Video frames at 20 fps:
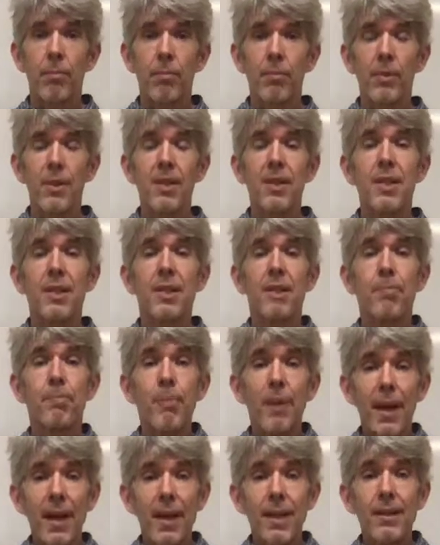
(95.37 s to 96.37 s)
The
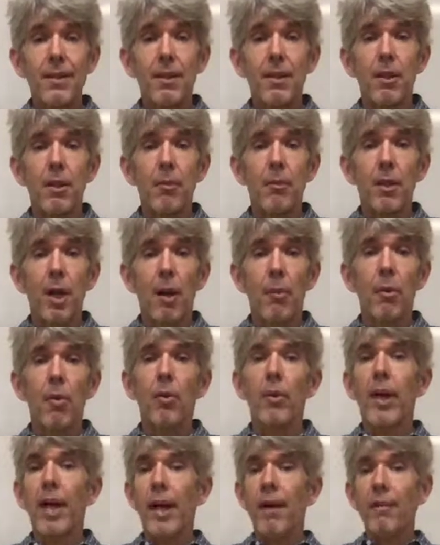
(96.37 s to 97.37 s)
space in the abdominal
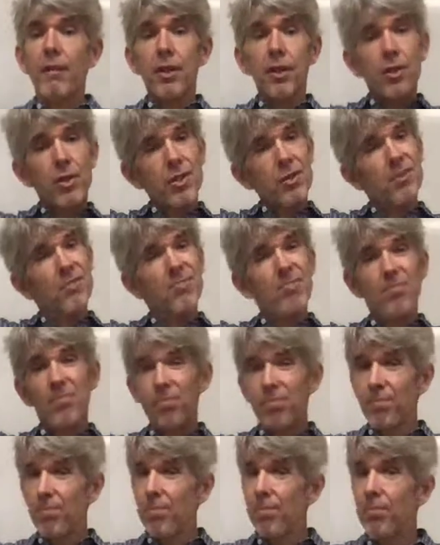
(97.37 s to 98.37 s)
cavity just
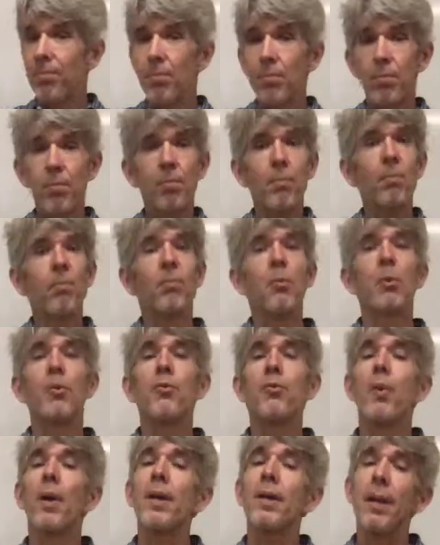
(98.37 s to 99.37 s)
moves
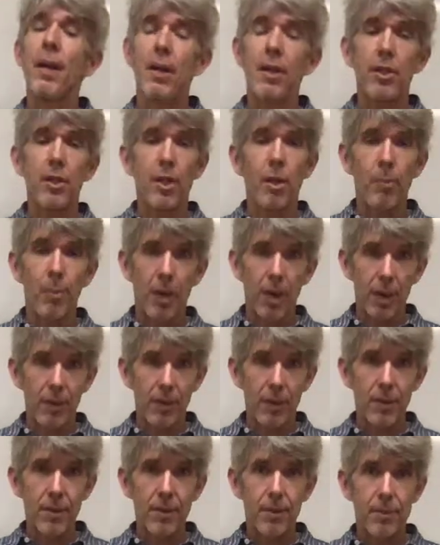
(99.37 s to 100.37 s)
right down into the
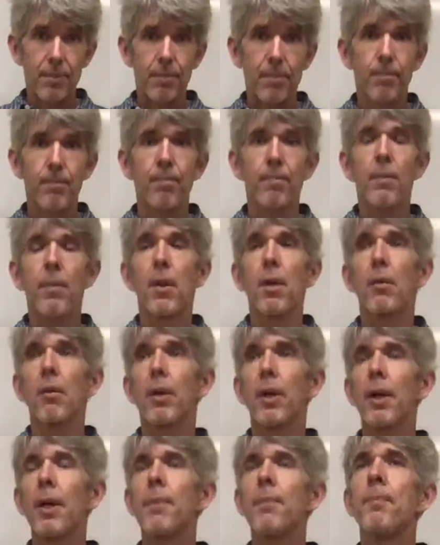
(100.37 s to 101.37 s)
pelvis.
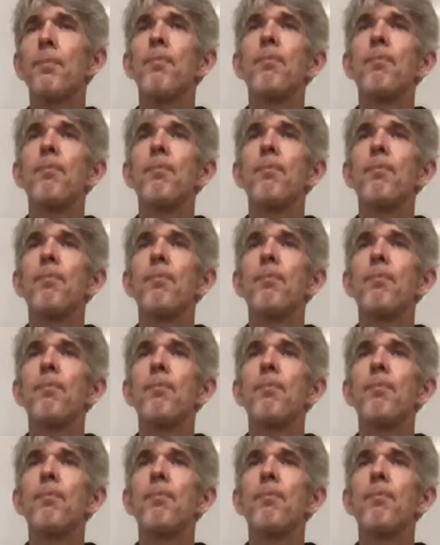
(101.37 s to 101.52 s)
Okay.